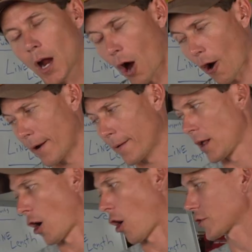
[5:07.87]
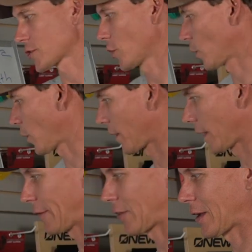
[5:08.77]
All right. Also,
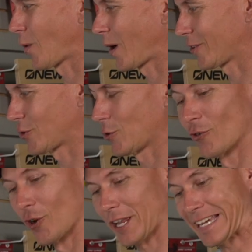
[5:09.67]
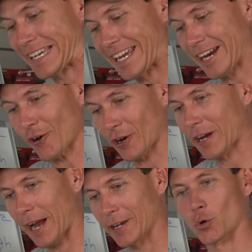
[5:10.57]
if they want to really gear a
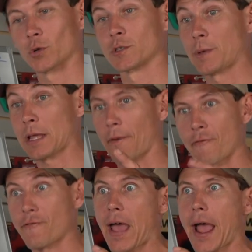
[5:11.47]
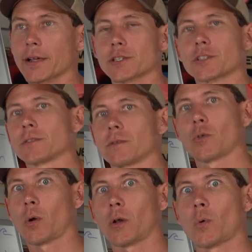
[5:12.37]
kite towards being fast,
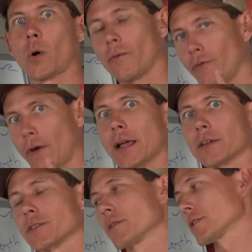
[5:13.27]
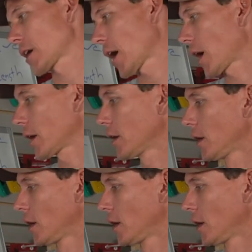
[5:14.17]
quote unquote fast to the sky,